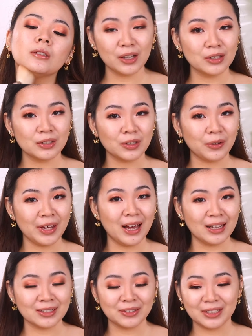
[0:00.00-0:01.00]
So yeah,
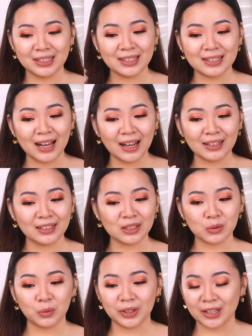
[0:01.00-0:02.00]
so this side
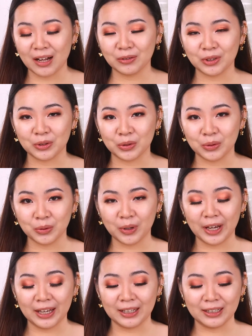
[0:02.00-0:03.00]
is without the tool
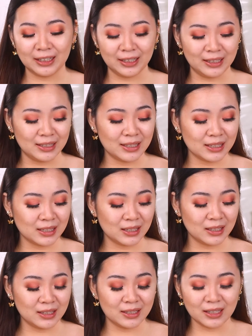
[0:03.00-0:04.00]
and is
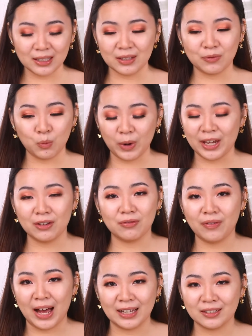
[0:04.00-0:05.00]
just way
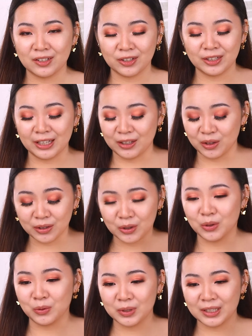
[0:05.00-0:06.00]
faster than
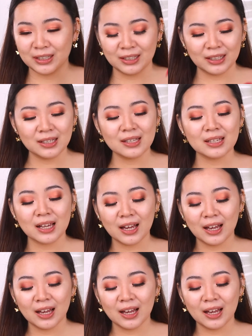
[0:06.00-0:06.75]
using this.